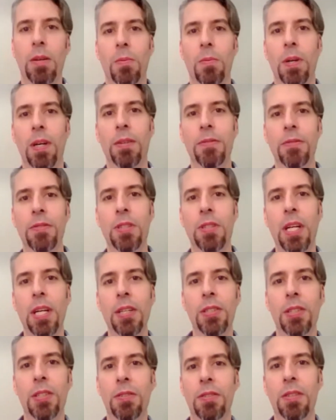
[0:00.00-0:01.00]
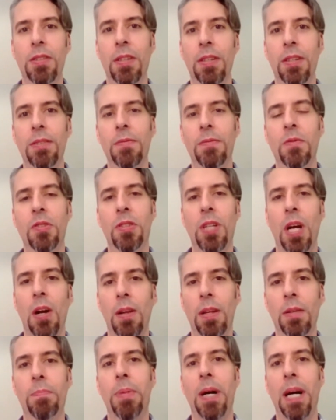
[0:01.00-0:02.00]
well, sludge is the
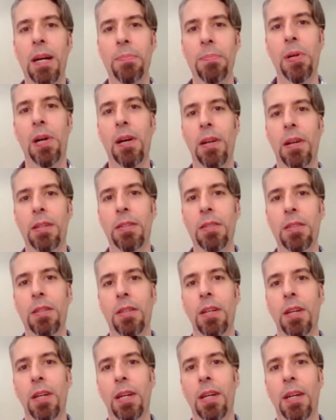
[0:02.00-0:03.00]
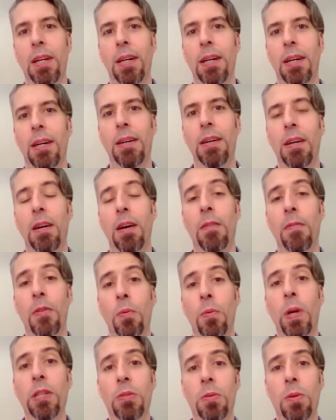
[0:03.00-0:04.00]
solid byproduct of
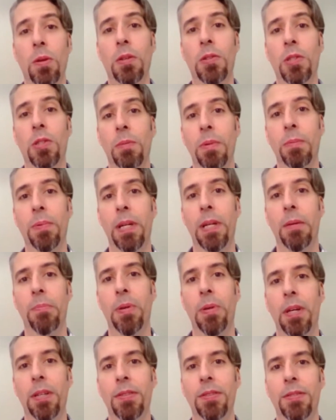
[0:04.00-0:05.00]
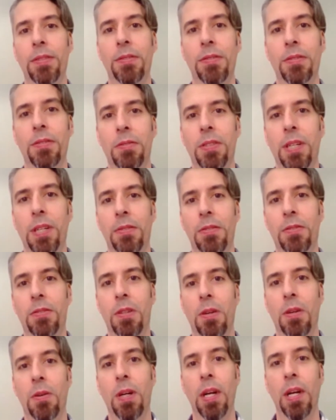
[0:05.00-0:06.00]
the wastewater treatment plant process, as you said.
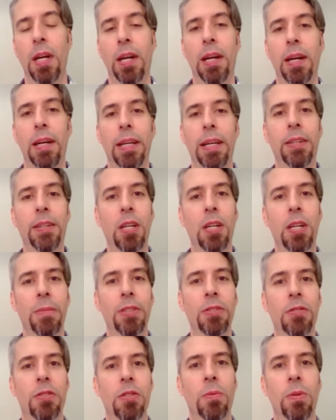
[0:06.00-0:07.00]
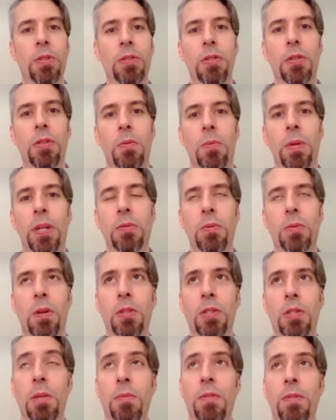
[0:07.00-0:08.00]
So incoming sewage to the wastewater
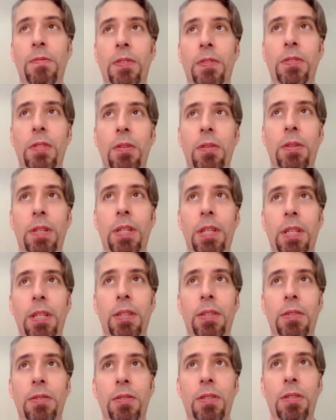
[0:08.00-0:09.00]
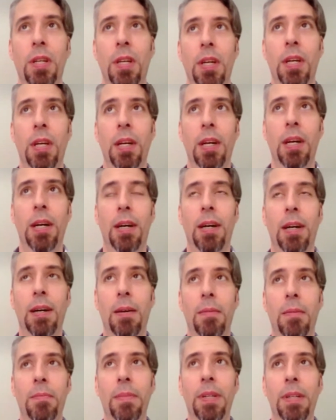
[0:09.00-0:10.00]
treatment facility is
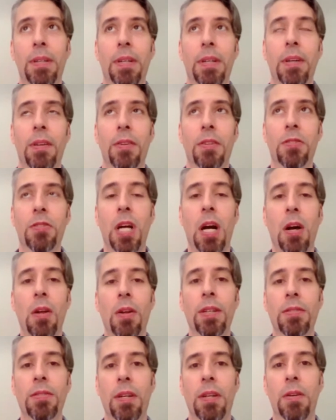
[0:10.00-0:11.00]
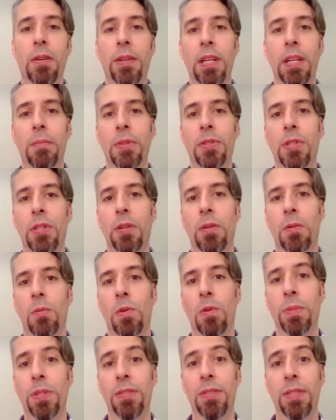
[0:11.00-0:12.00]
the solids that are in that material
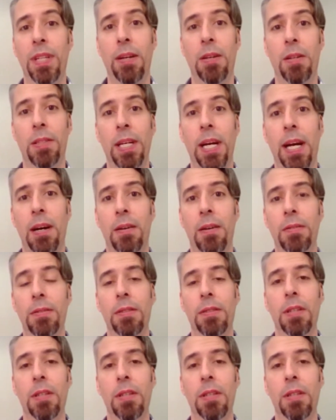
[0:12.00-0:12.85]
will be settled out,